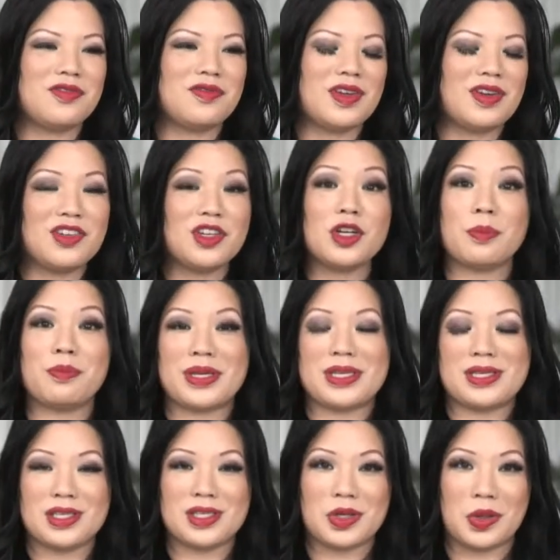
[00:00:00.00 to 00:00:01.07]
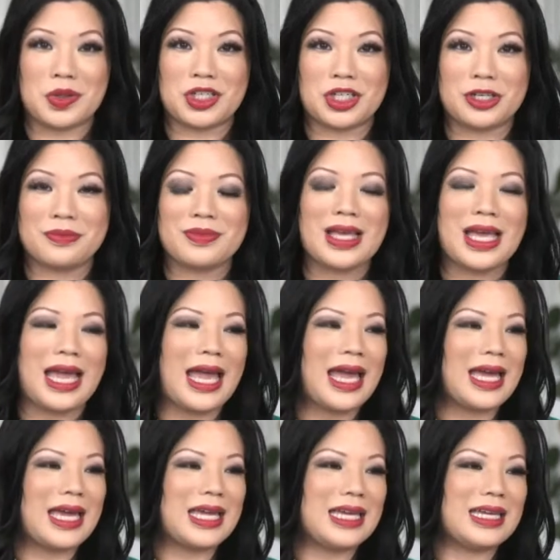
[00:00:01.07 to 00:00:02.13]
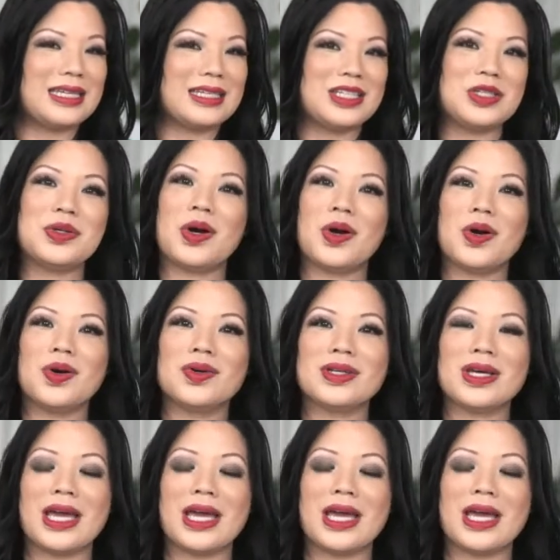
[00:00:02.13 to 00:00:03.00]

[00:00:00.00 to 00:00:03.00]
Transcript: you're a business owner and you own